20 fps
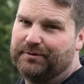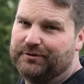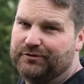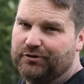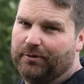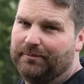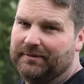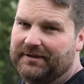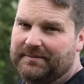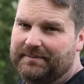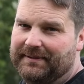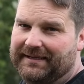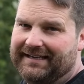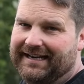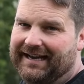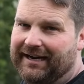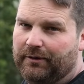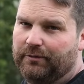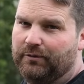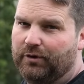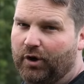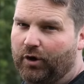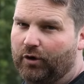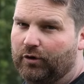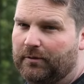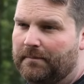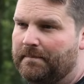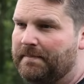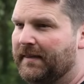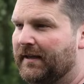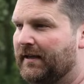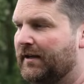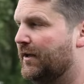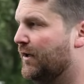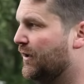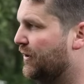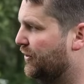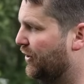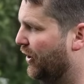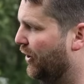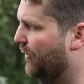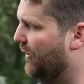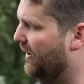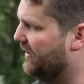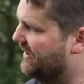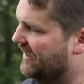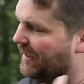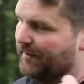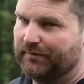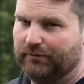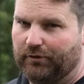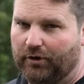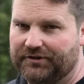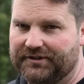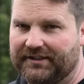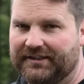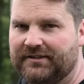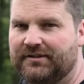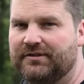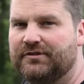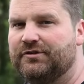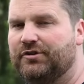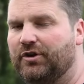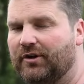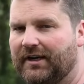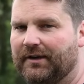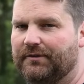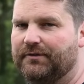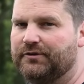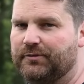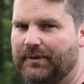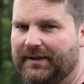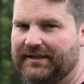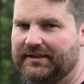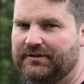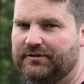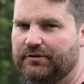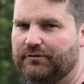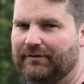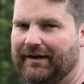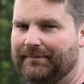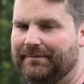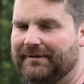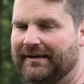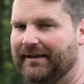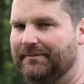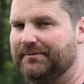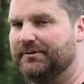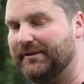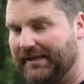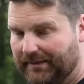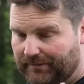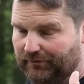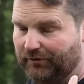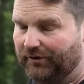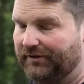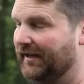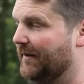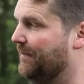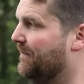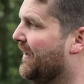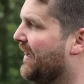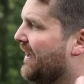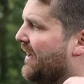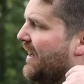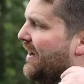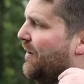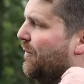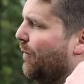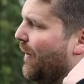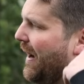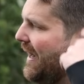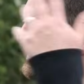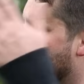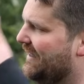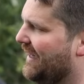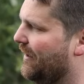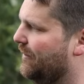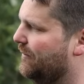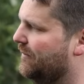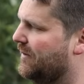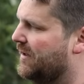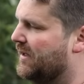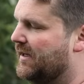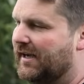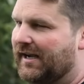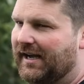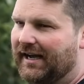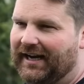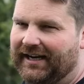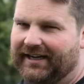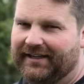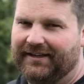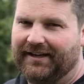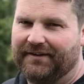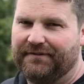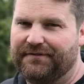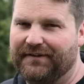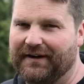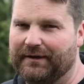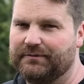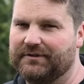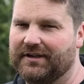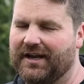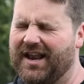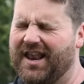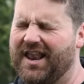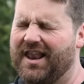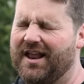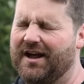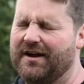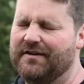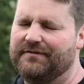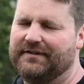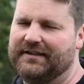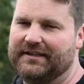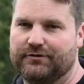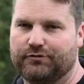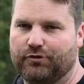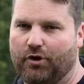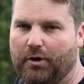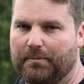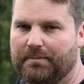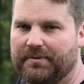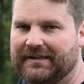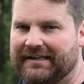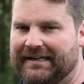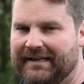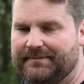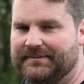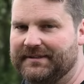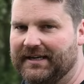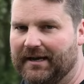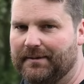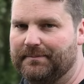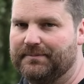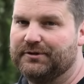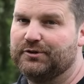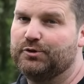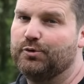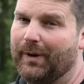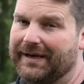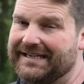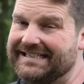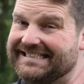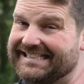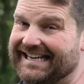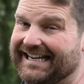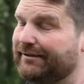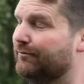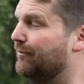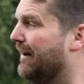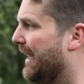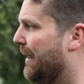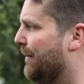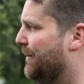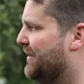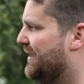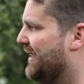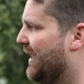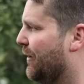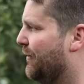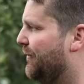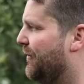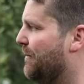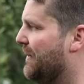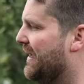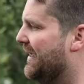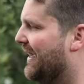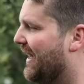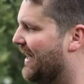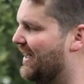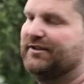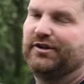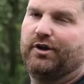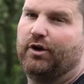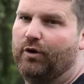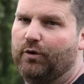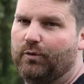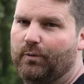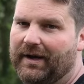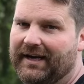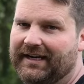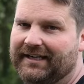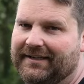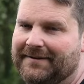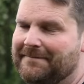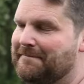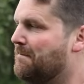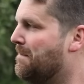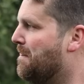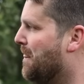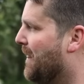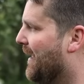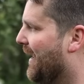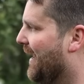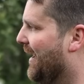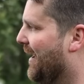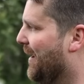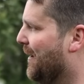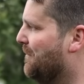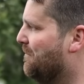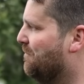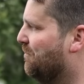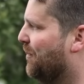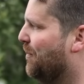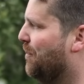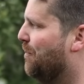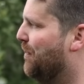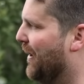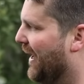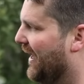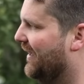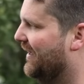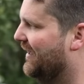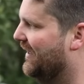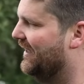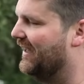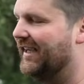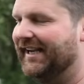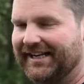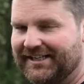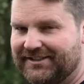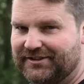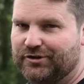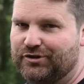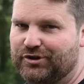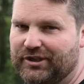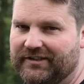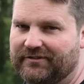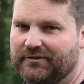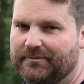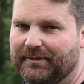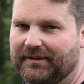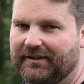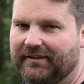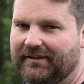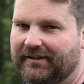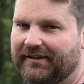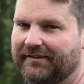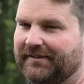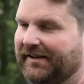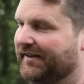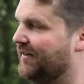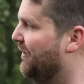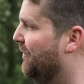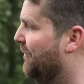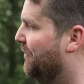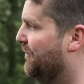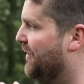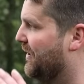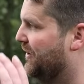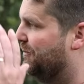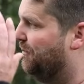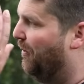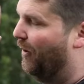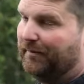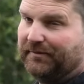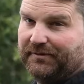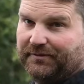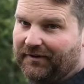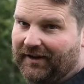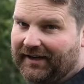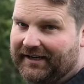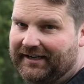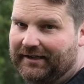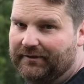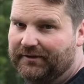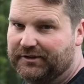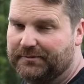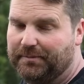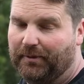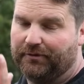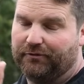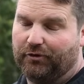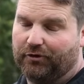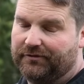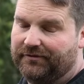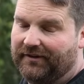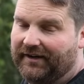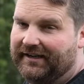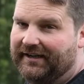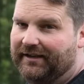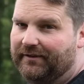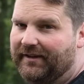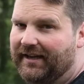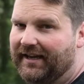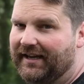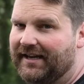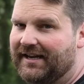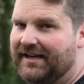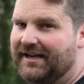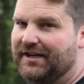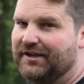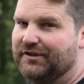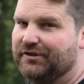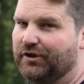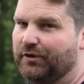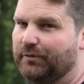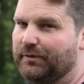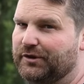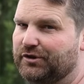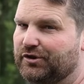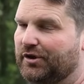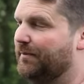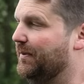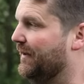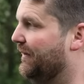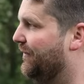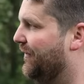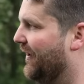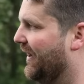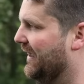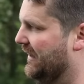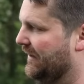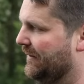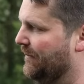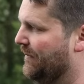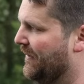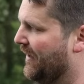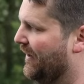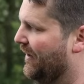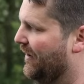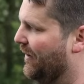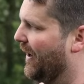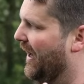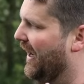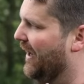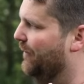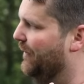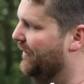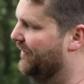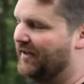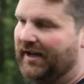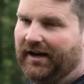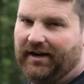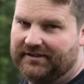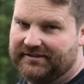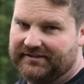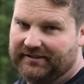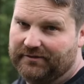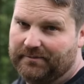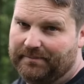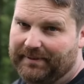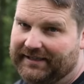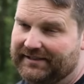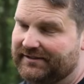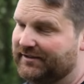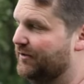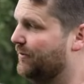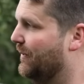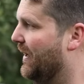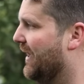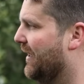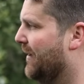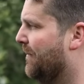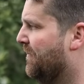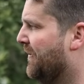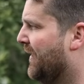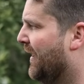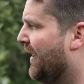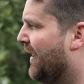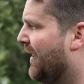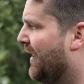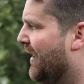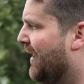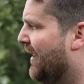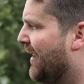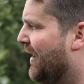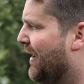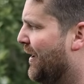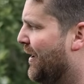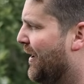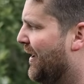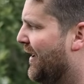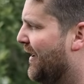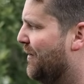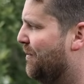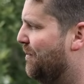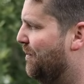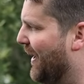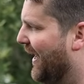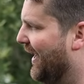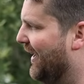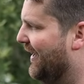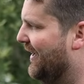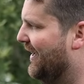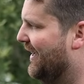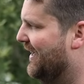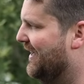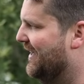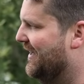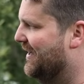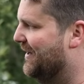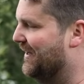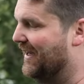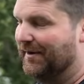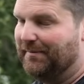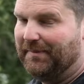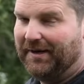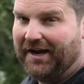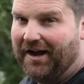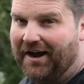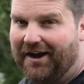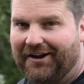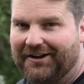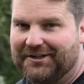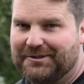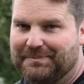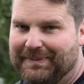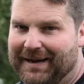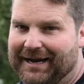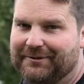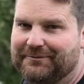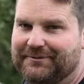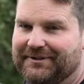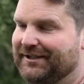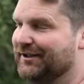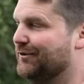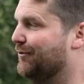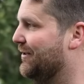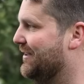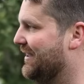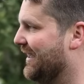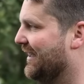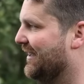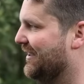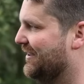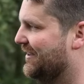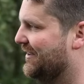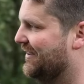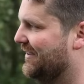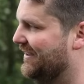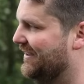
predominantly been out long. So I skipped the rod in, took out the 22 wrap clip, skipped the rod in, whacked it out, and I found a lovely drop, clipped it up, it's 28 wraps. Now for me that is a long way, but it is achievable. The spawn's flying out, the spod rod's flying out there, so we should be fine with casting out the baits as well. But yeah, my heart is pounding, it's ridiculous.